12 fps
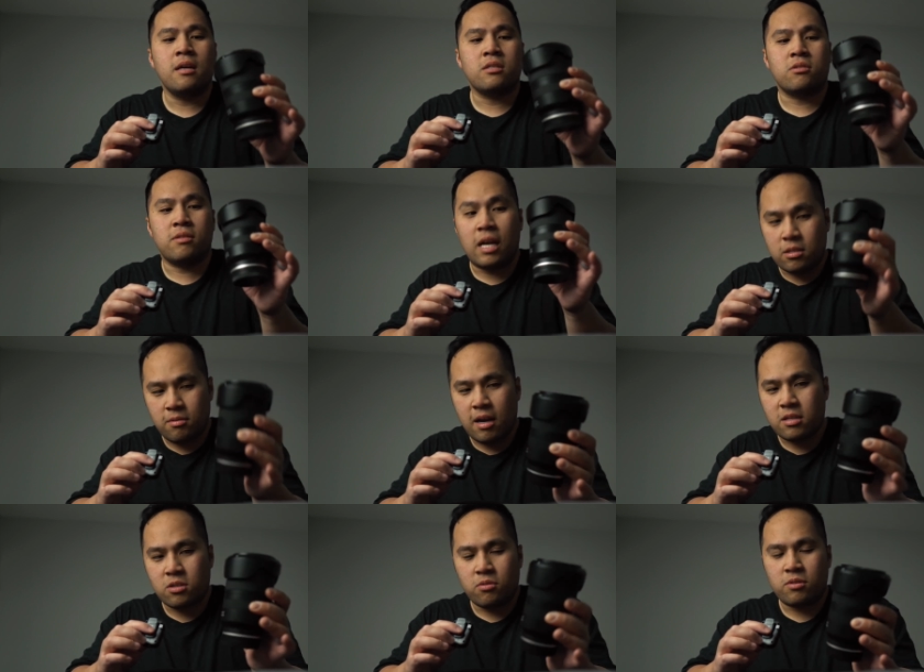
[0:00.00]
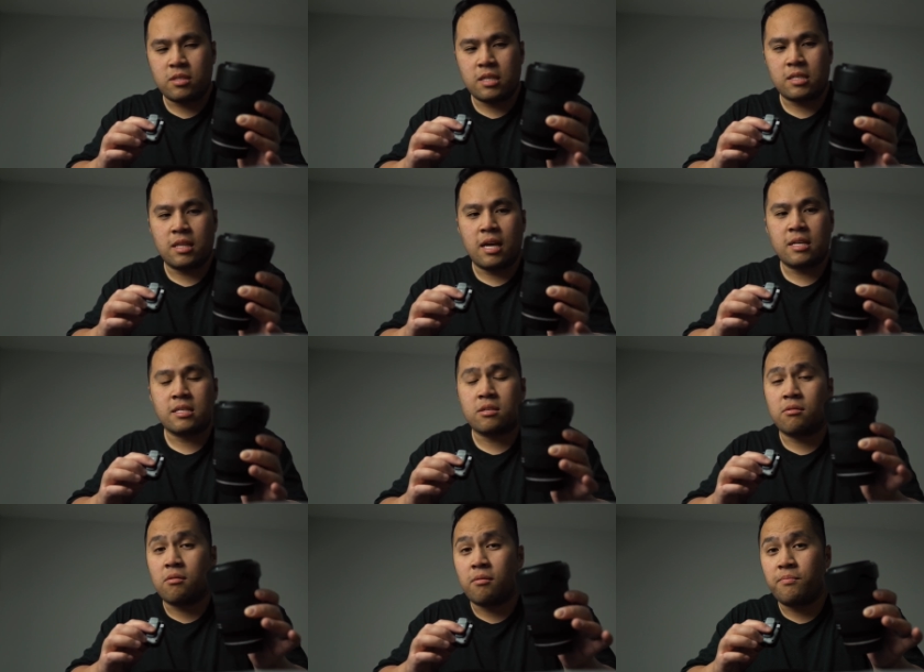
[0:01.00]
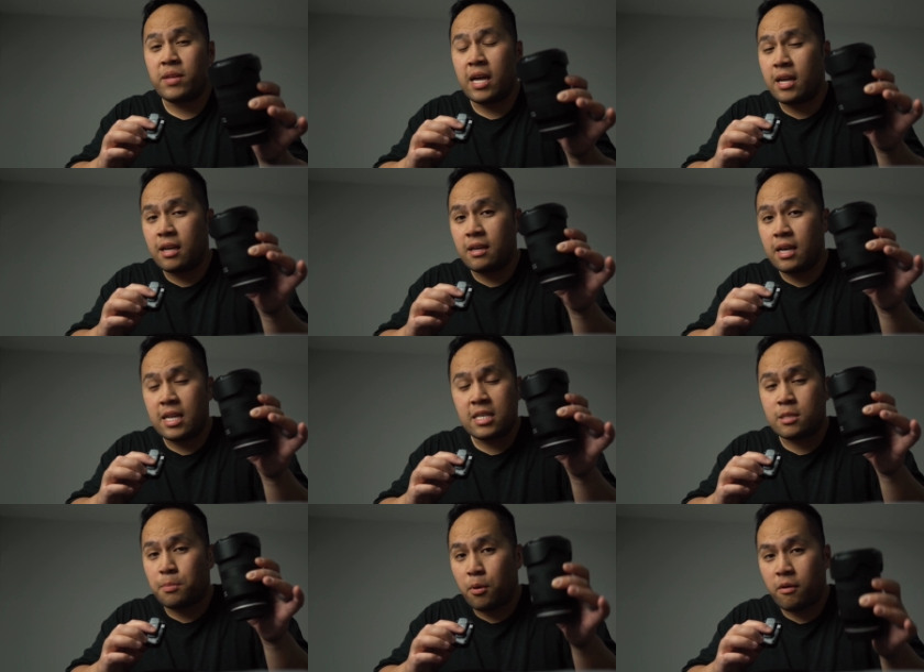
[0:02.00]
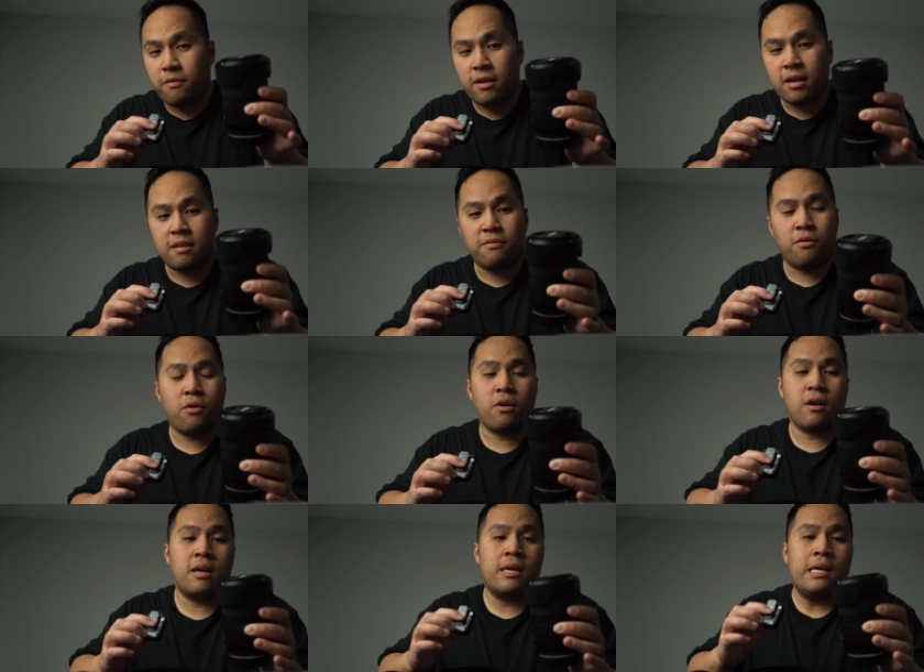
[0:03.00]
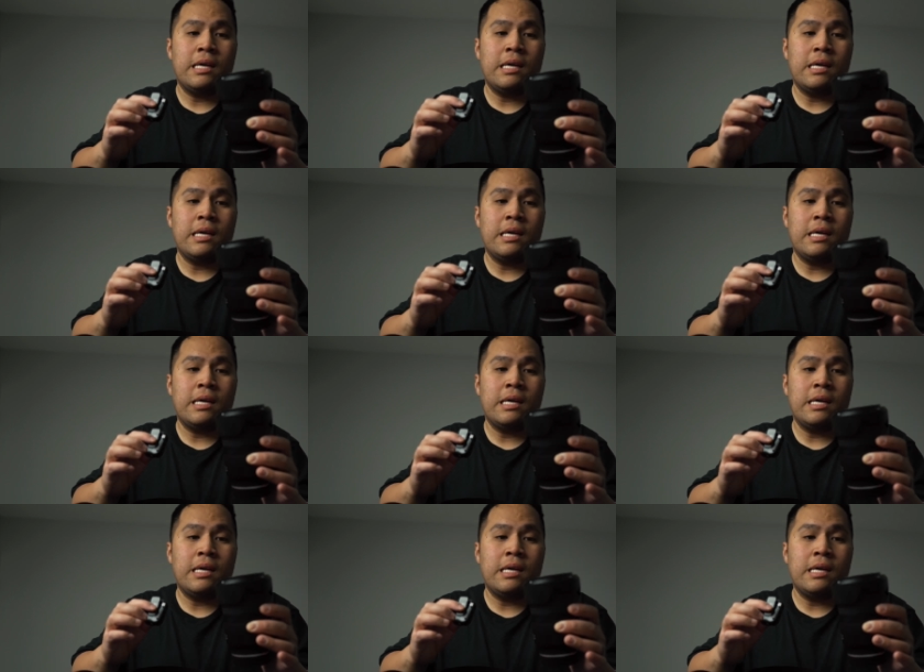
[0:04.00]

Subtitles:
So that's why I chose this lens. So it is perfect for